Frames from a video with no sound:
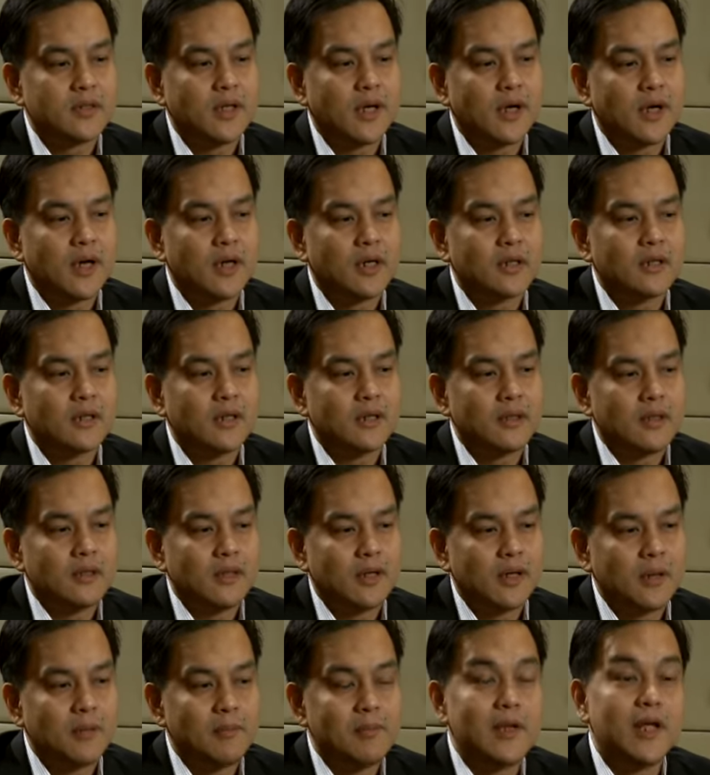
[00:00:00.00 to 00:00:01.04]
are
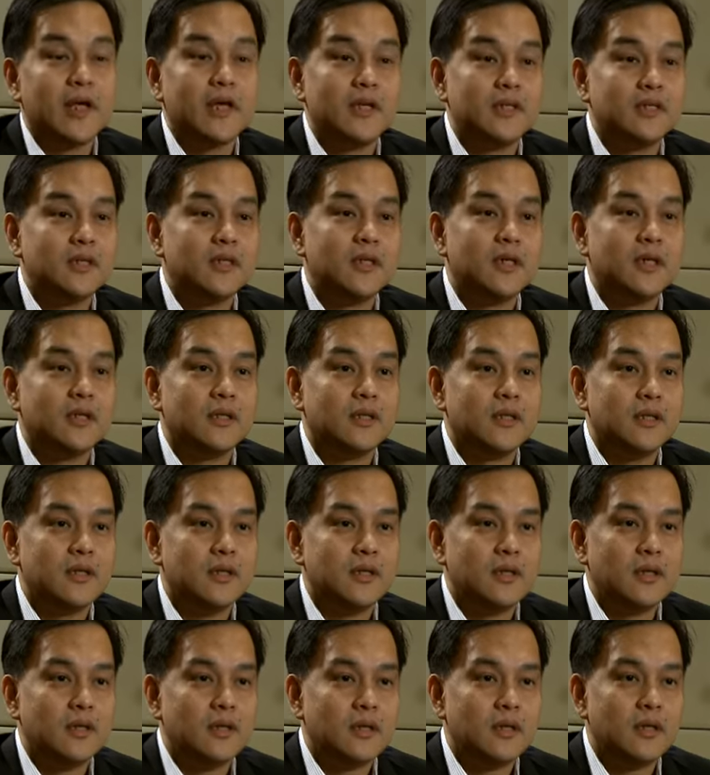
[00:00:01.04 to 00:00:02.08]
replacing
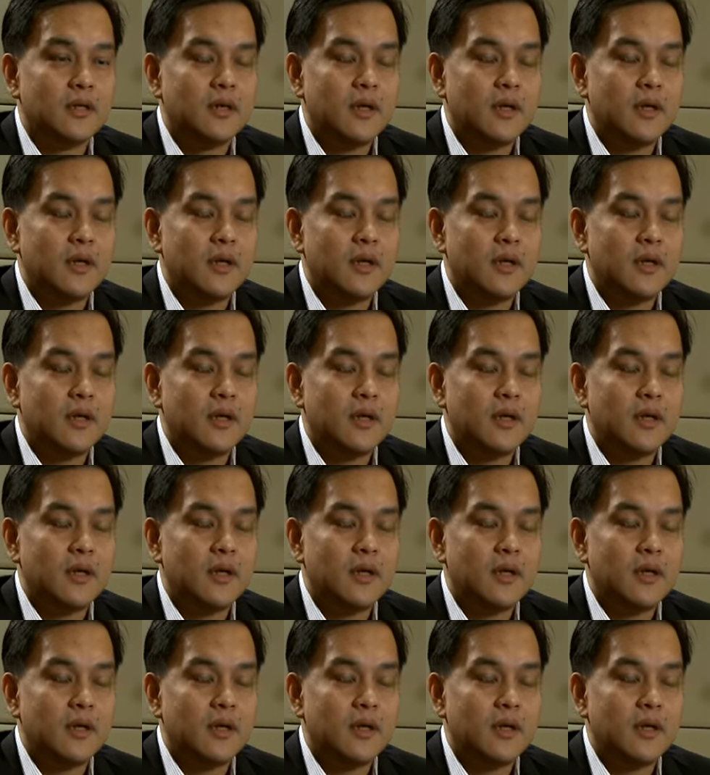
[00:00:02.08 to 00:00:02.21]
the,